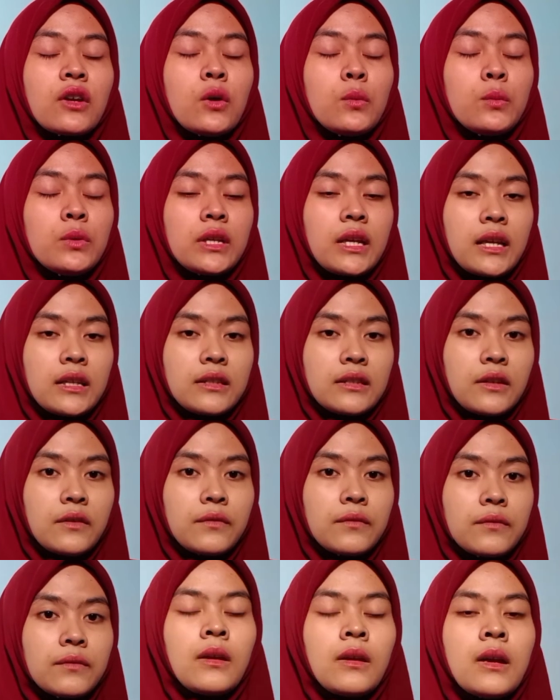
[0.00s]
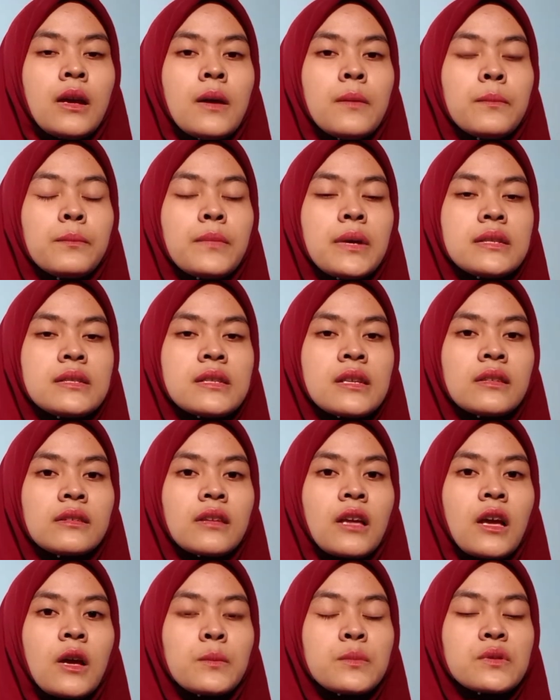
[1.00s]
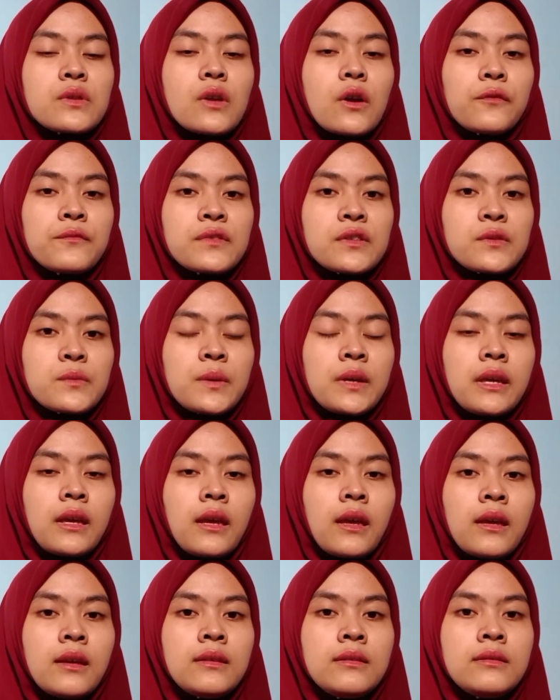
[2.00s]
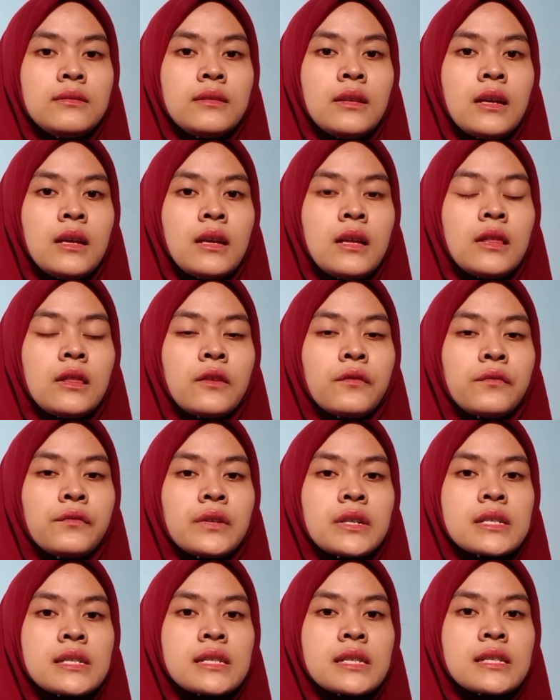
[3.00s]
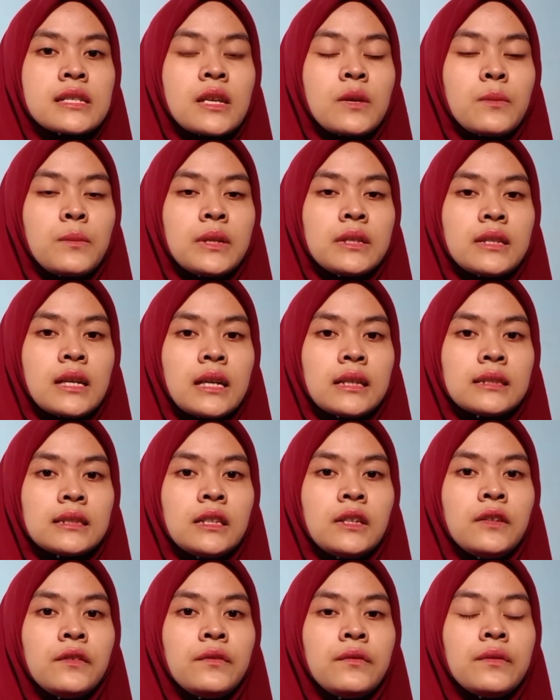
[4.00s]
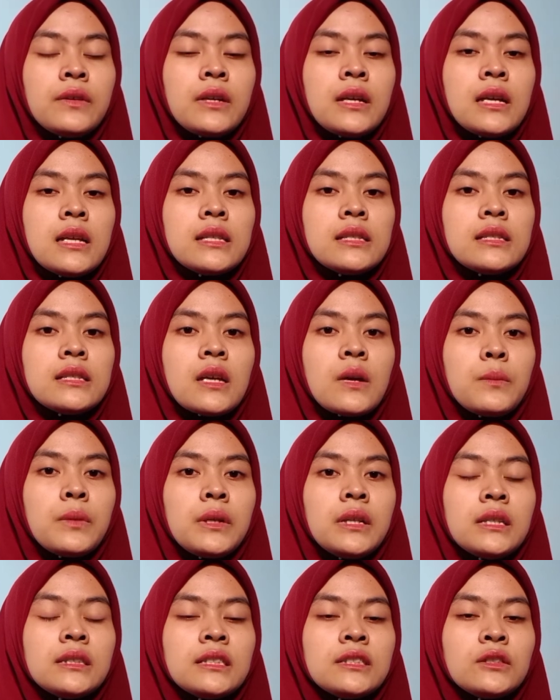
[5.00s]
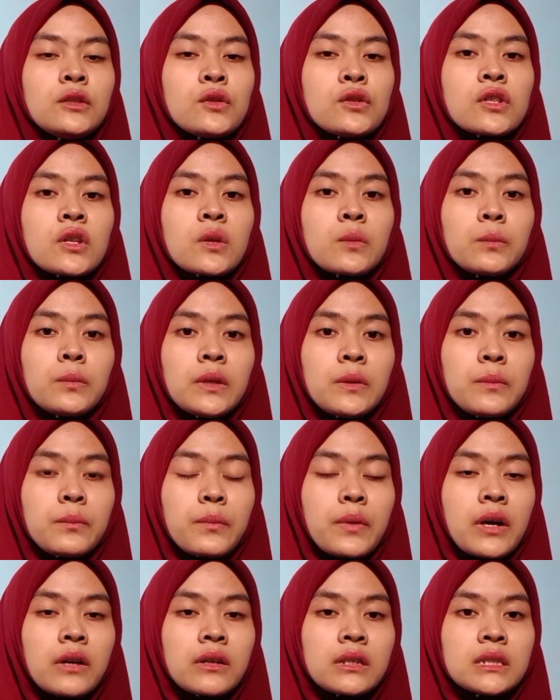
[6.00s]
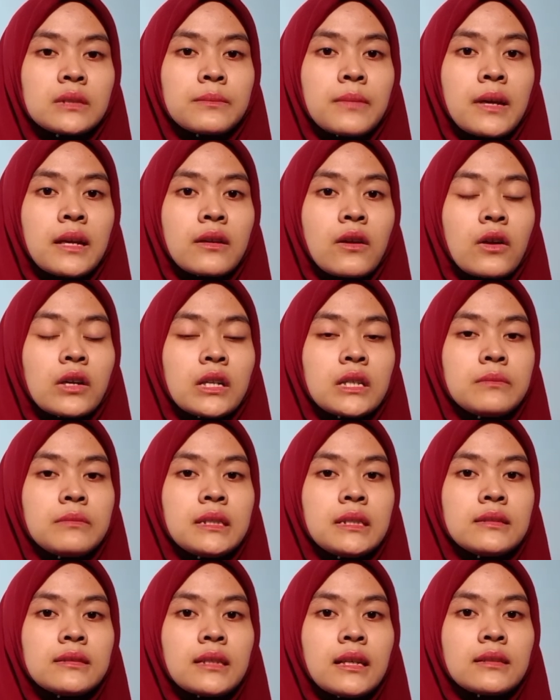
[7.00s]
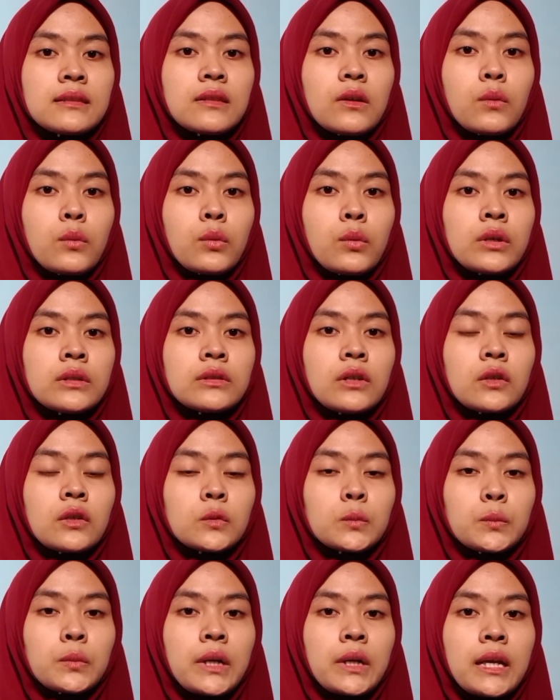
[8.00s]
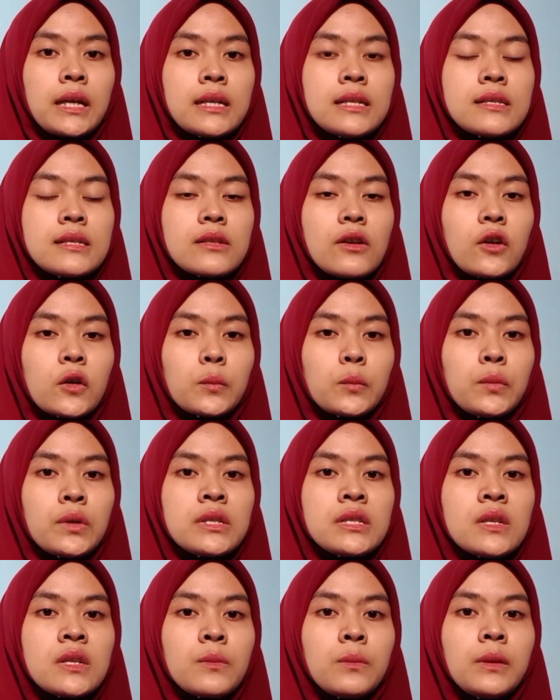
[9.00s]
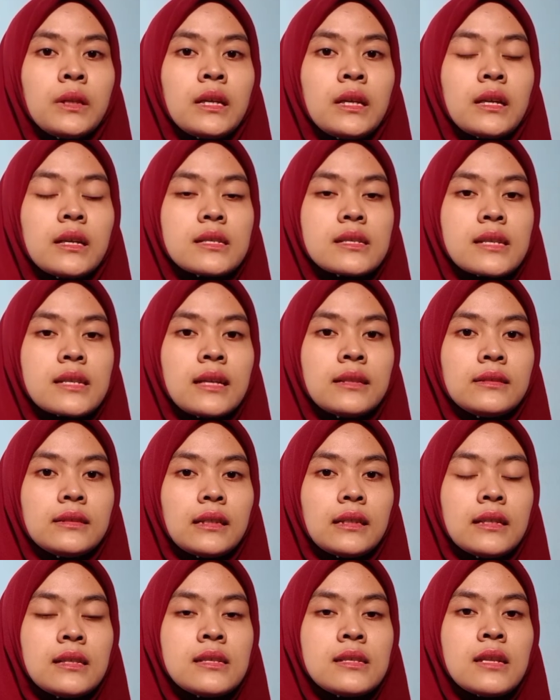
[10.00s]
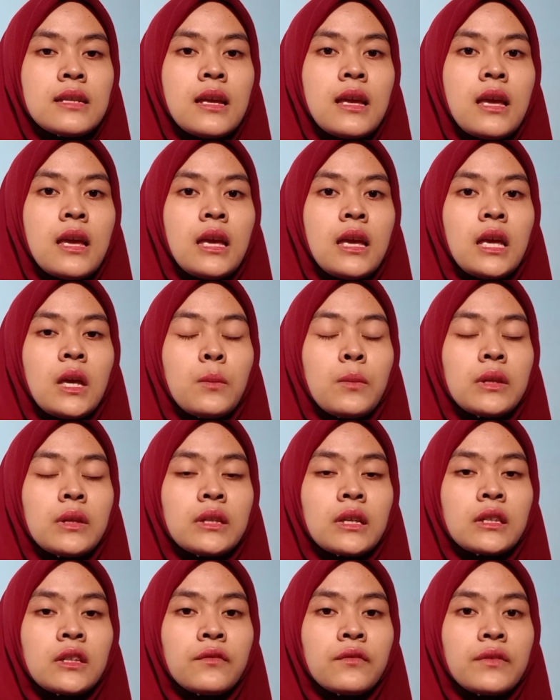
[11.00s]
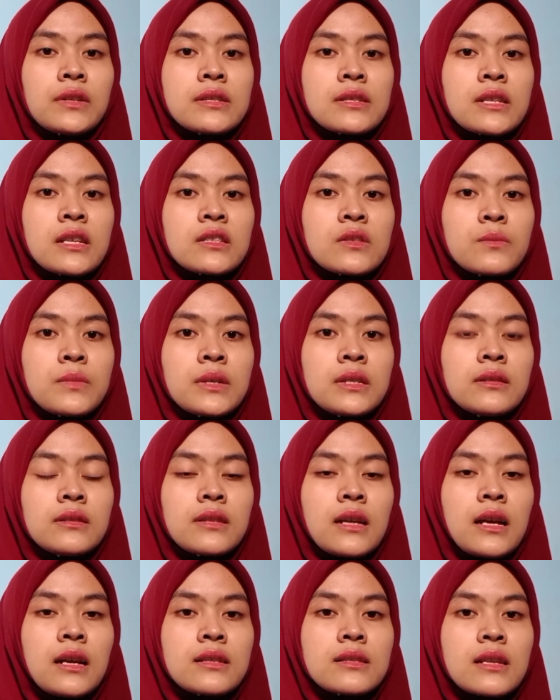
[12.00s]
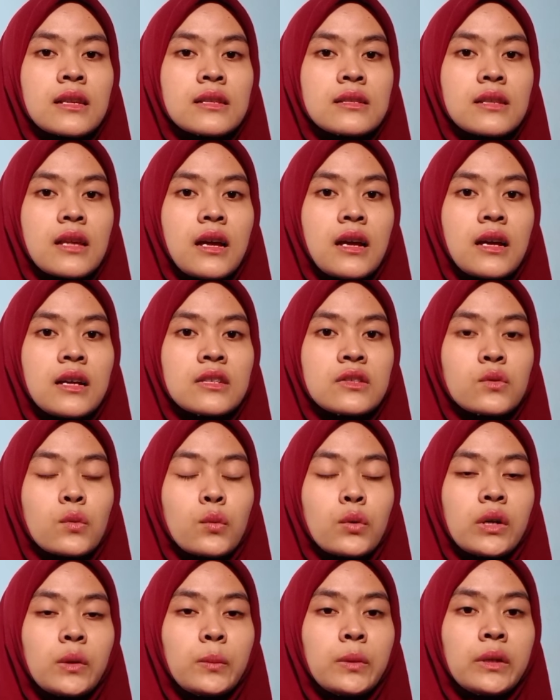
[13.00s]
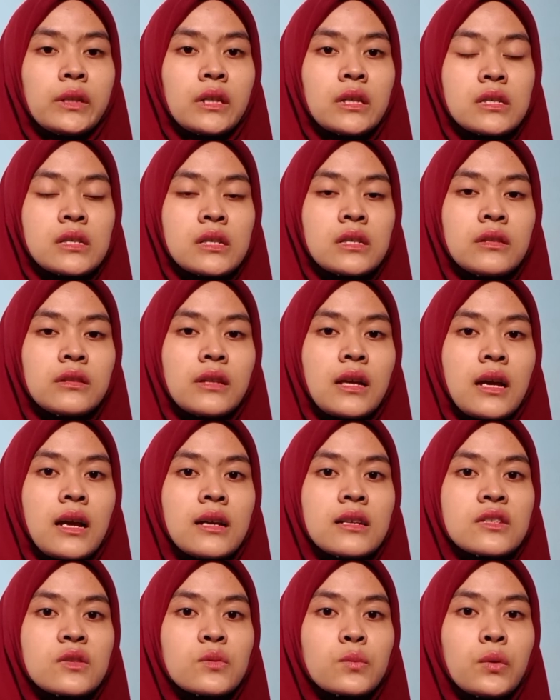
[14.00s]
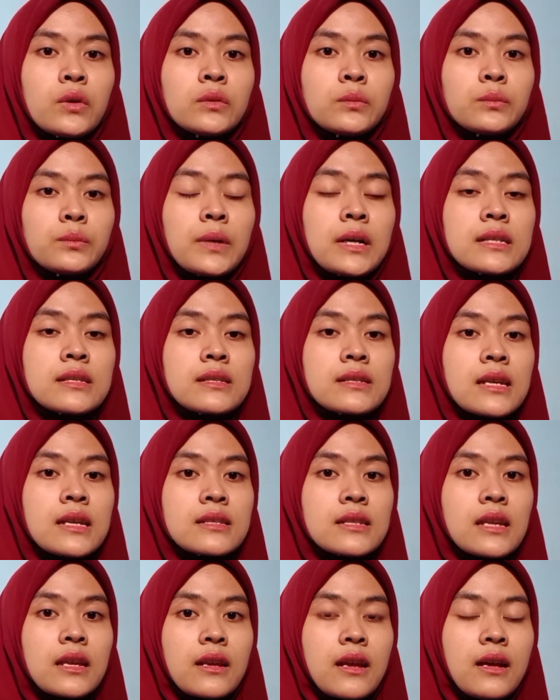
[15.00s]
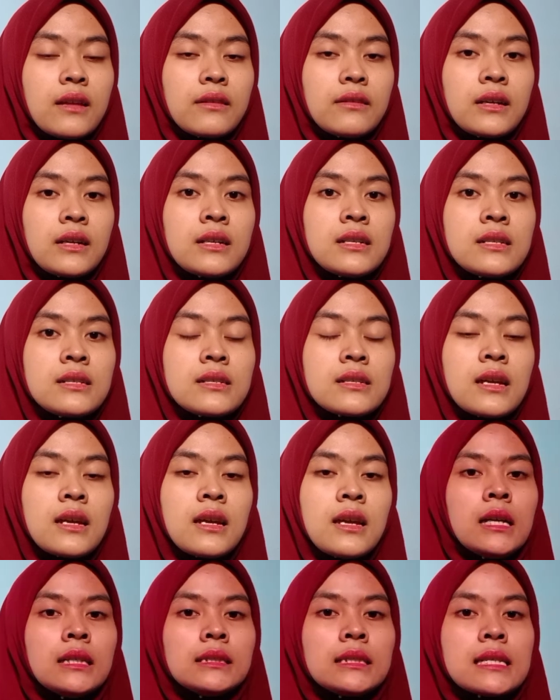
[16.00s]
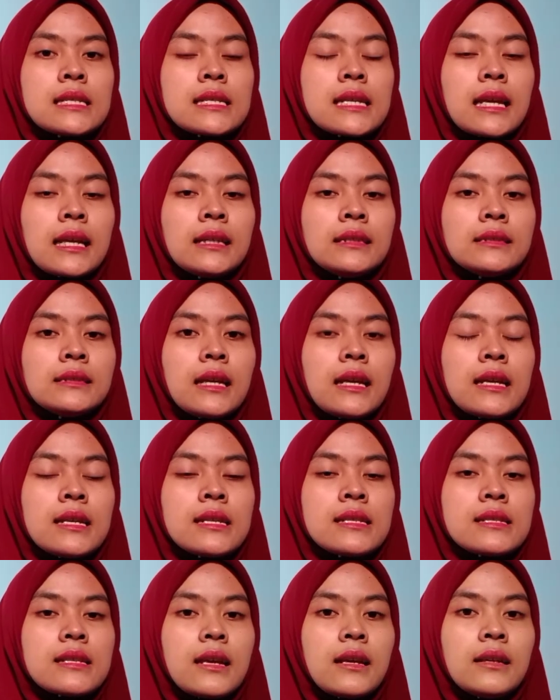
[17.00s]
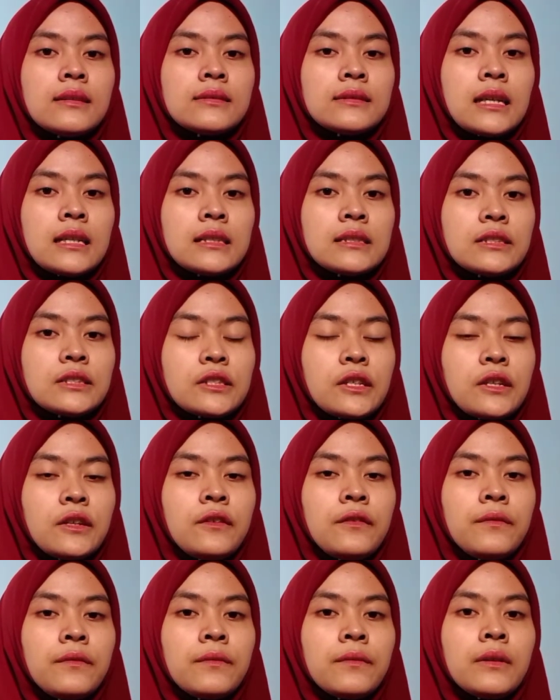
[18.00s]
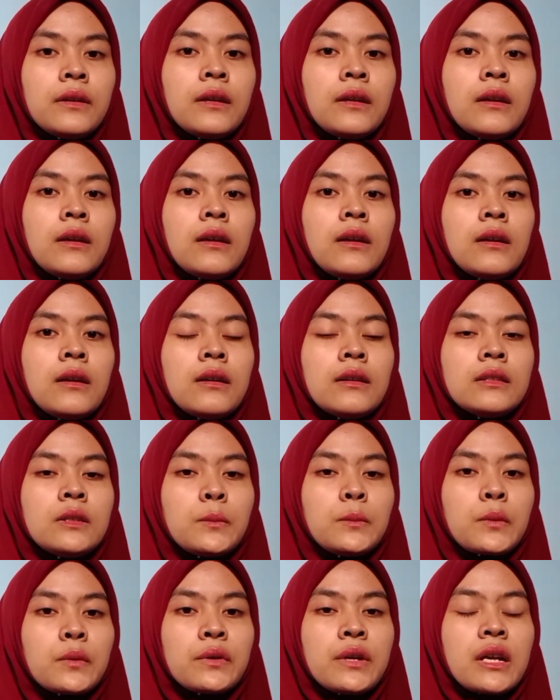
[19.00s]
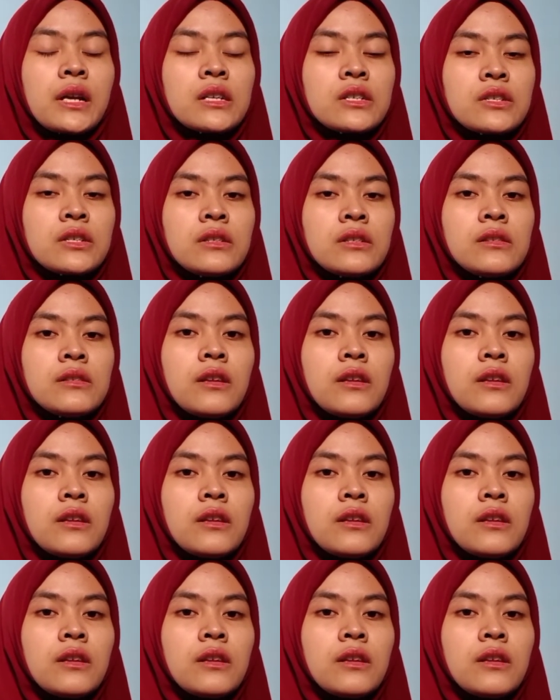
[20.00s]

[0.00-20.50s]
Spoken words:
communicative. Basic types of speaking. The first is imitative, the ability to simply parrot back or imitate a word or phrase or possibly a sentence. Imitative assessment tasks such as repetition tasks, past tests, and others. The second is intensive, the production